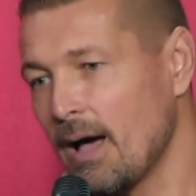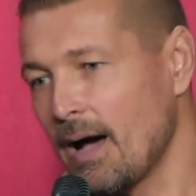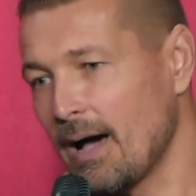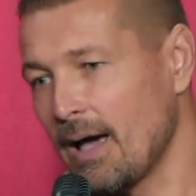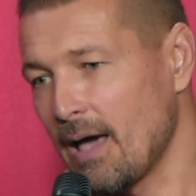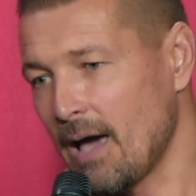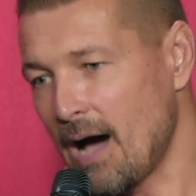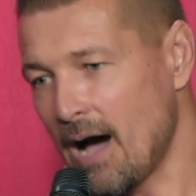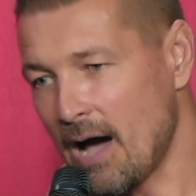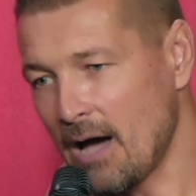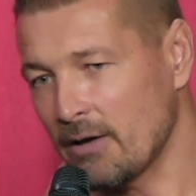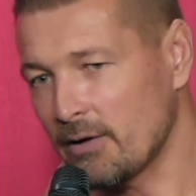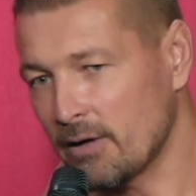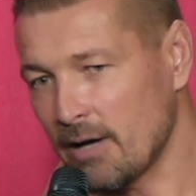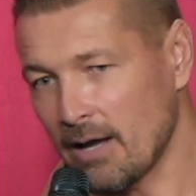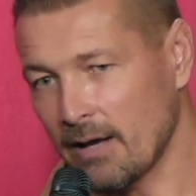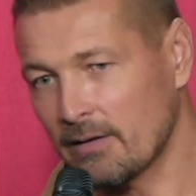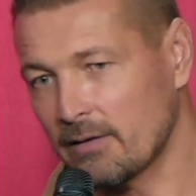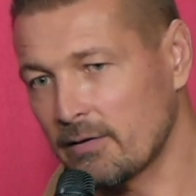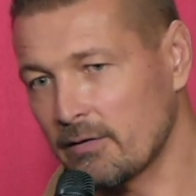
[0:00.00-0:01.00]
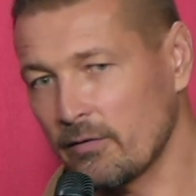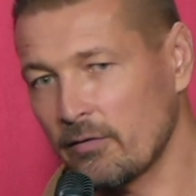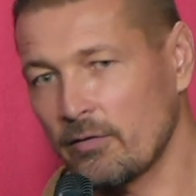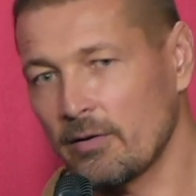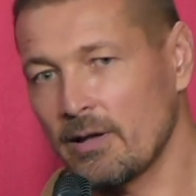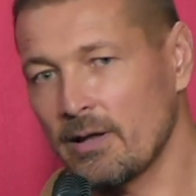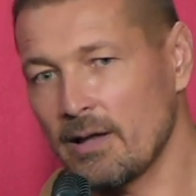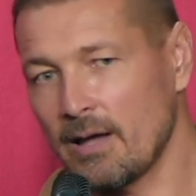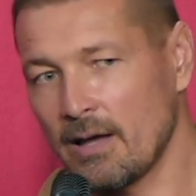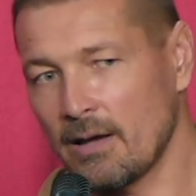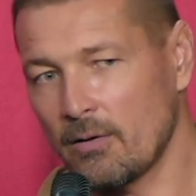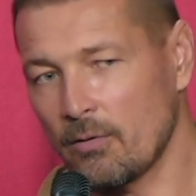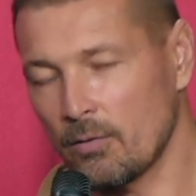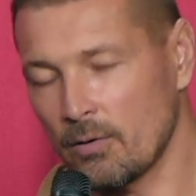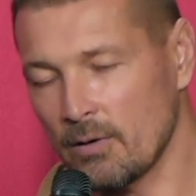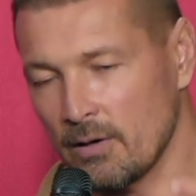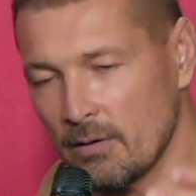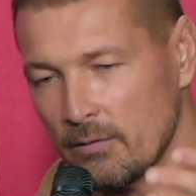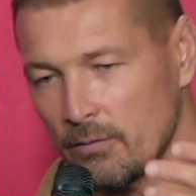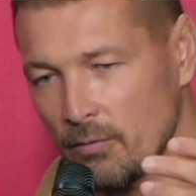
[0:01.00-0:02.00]
I hire actors
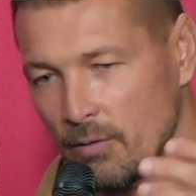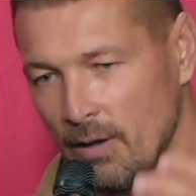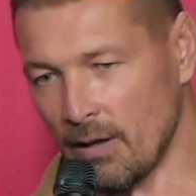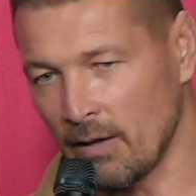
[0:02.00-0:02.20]
according to